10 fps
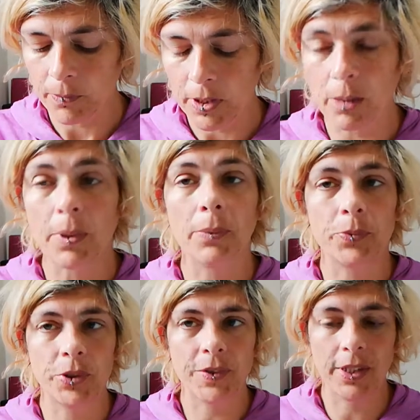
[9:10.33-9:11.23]
I'm
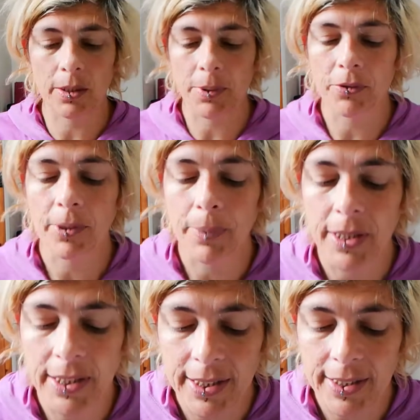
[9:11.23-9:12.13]
just thinking whether I might
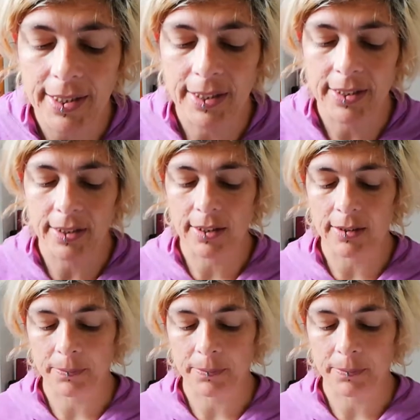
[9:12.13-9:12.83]
link that in the